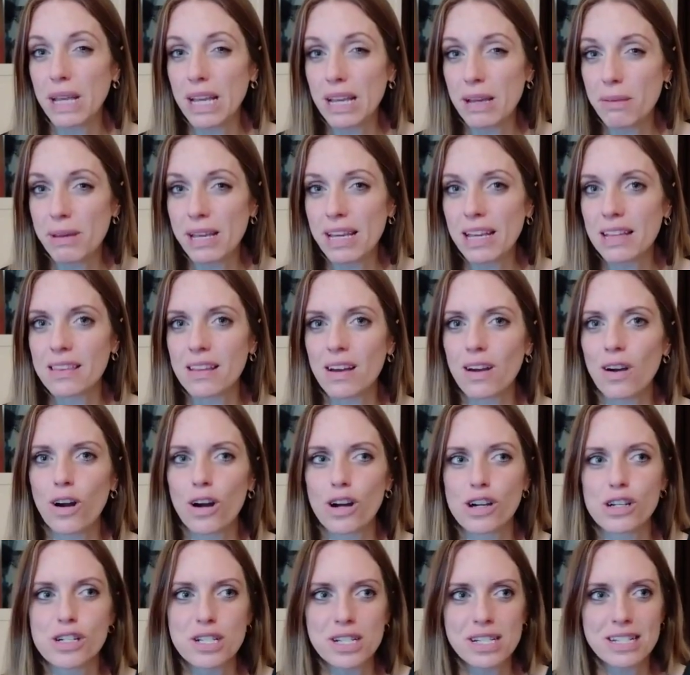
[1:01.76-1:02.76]
baby and that
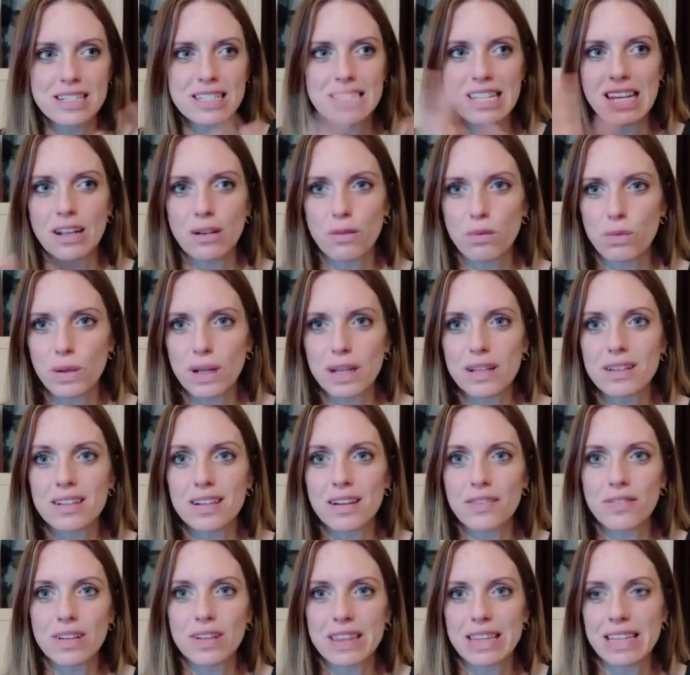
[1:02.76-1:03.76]
Archie is like real
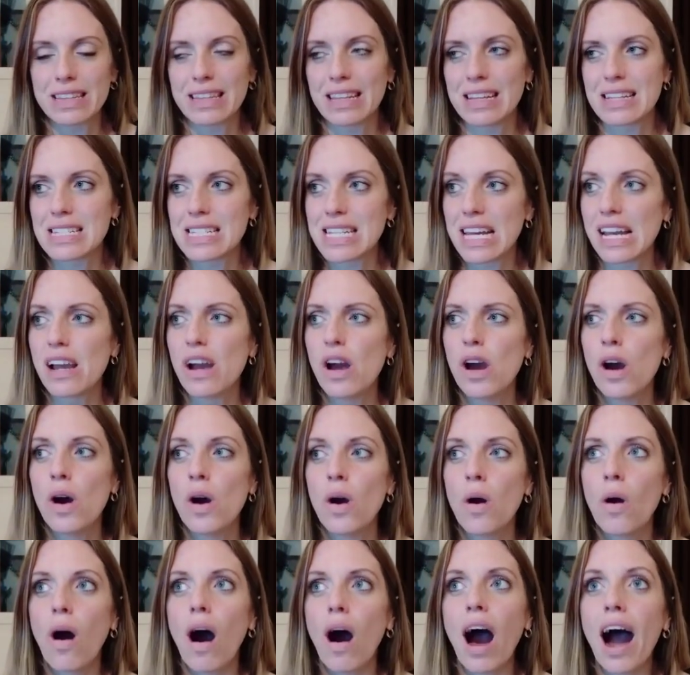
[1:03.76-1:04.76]
and everything they say.
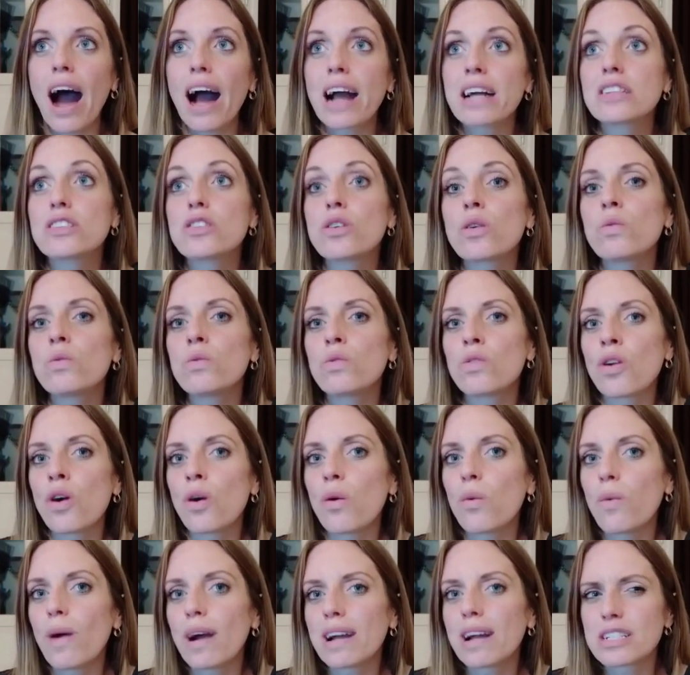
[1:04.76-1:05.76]
I don't
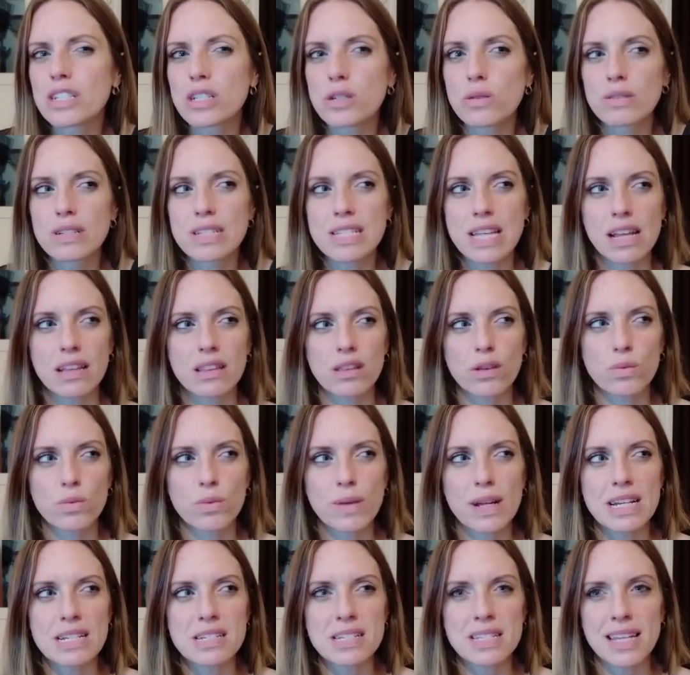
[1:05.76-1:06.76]
know why she would take the
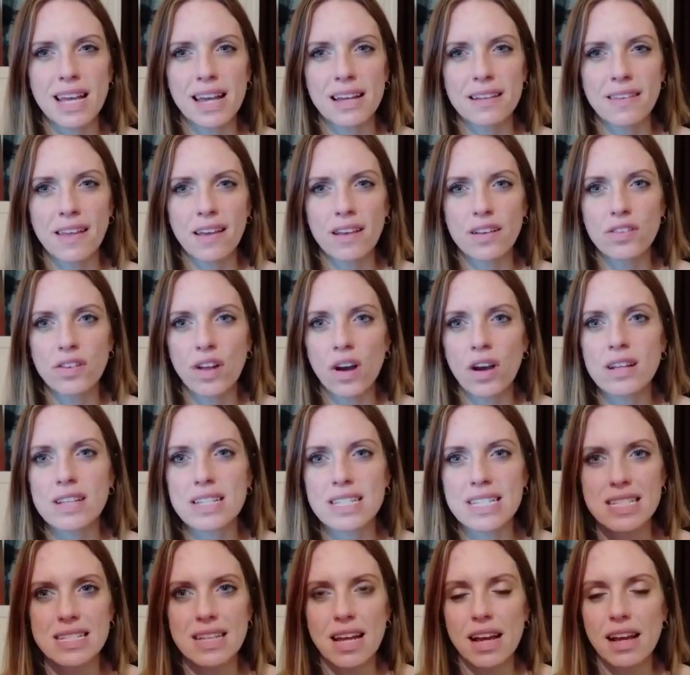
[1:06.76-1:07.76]
risk and like
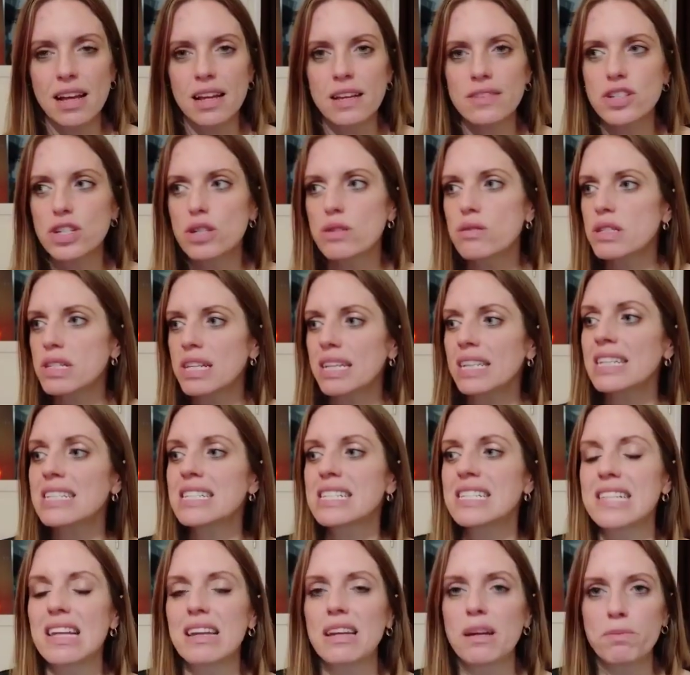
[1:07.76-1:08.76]
not set, if she was going to
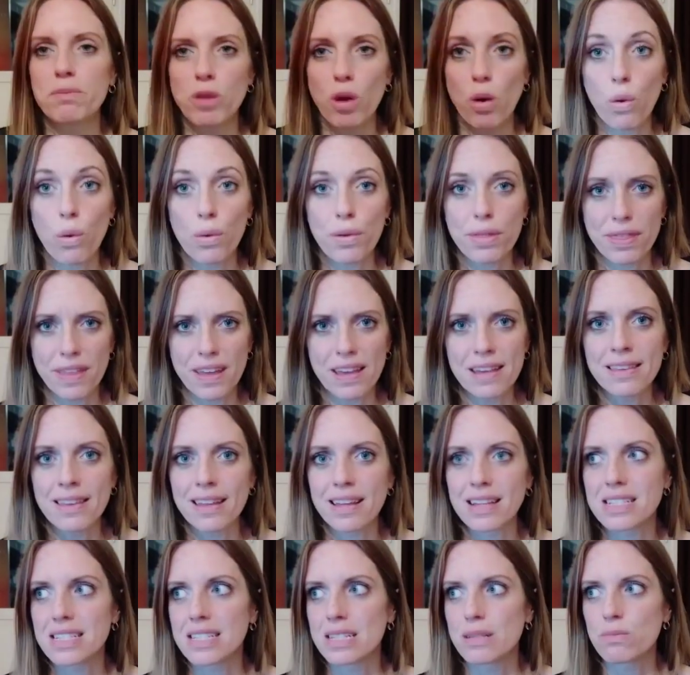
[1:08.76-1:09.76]
set up the whole thing,
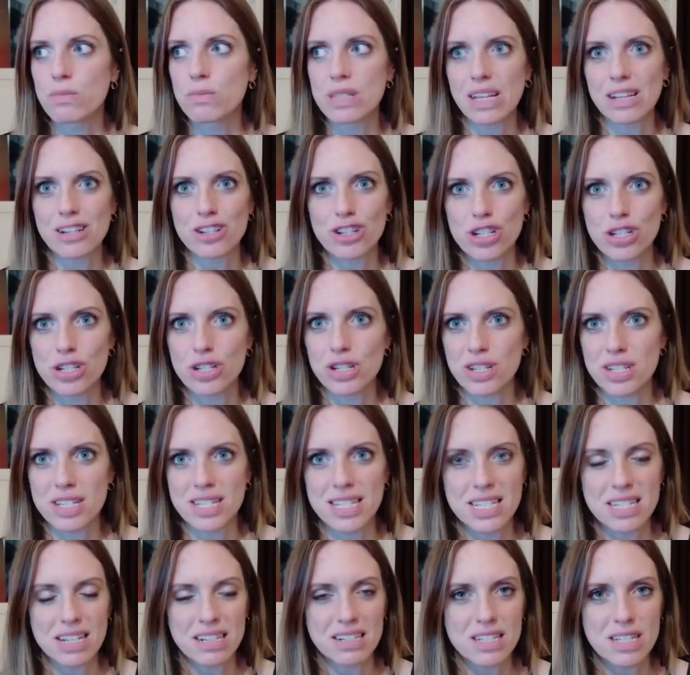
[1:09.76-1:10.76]
like it seems like she
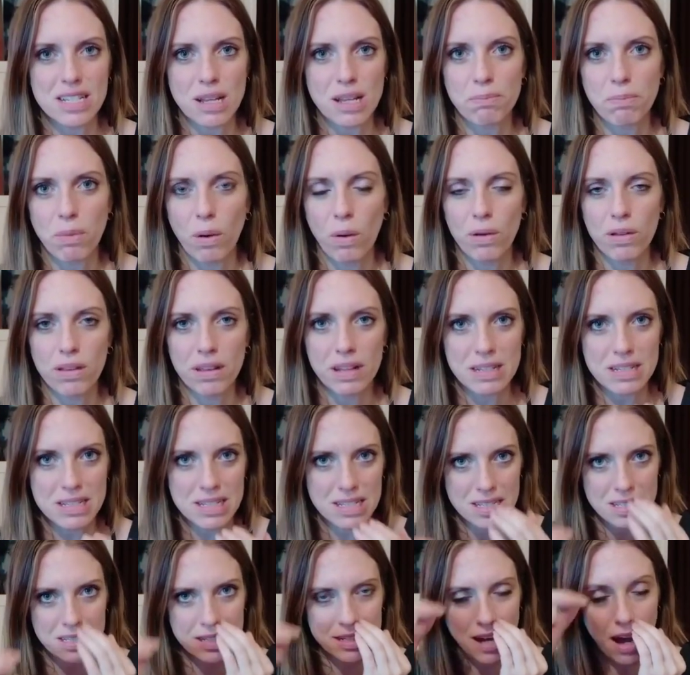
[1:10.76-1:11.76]
just sets up all this
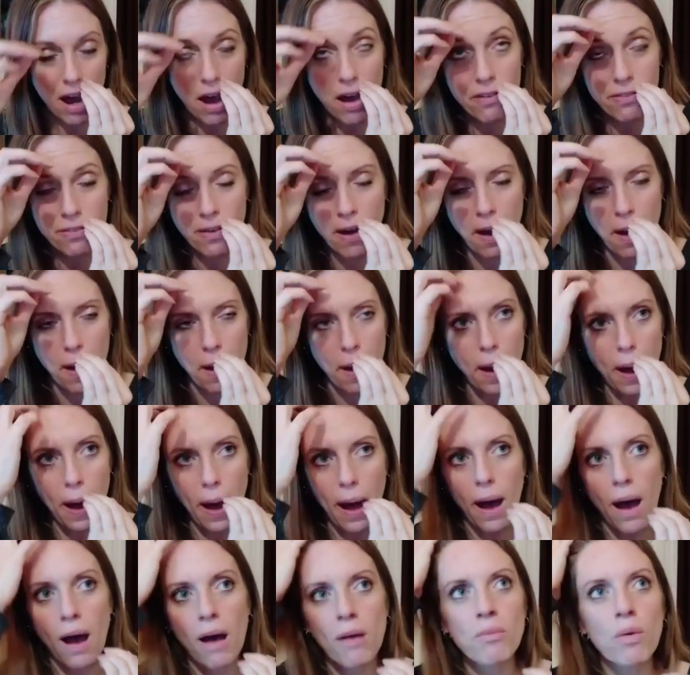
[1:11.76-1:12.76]
stuff.
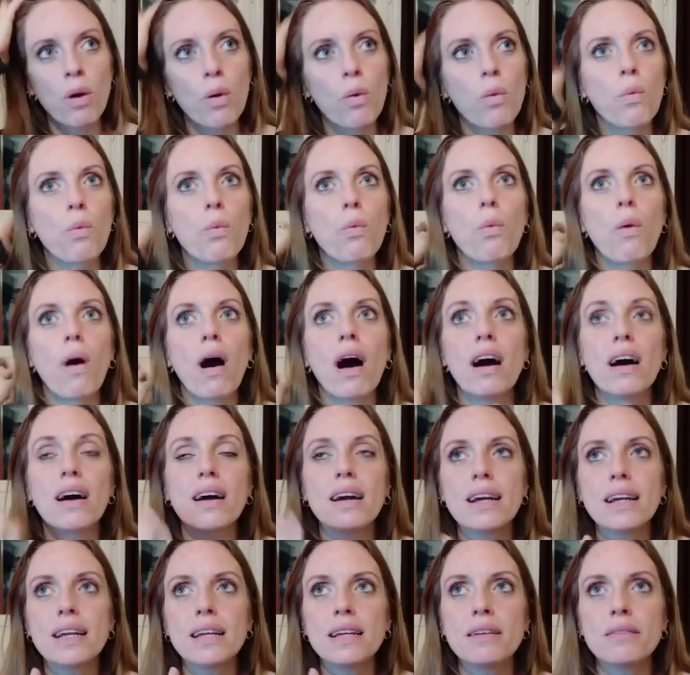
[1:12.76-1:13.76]

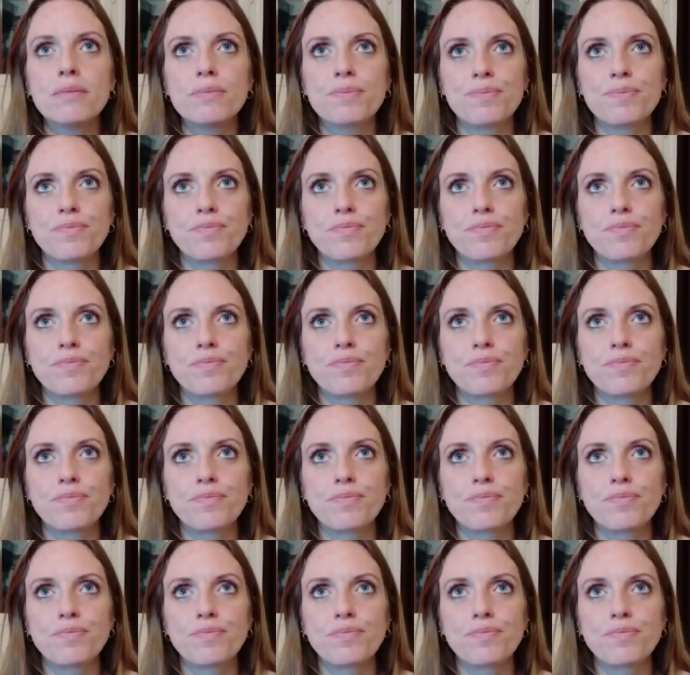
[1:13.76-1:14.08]
Why